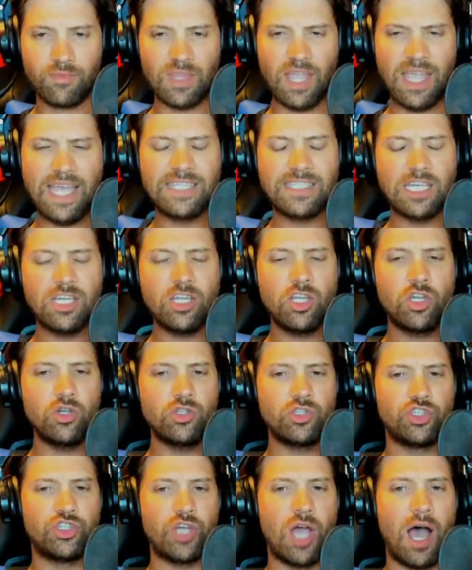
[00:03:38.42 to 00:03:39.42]
It did a
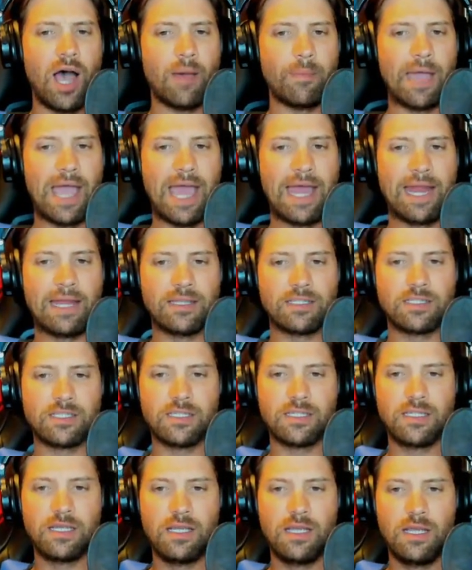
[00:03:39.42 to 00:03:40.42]
good job
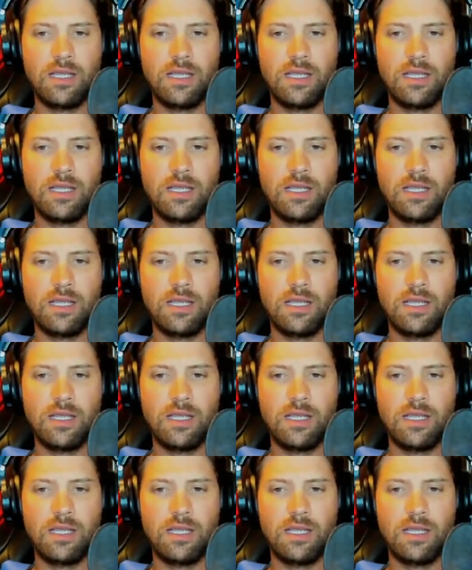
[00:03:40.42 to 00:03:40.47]
at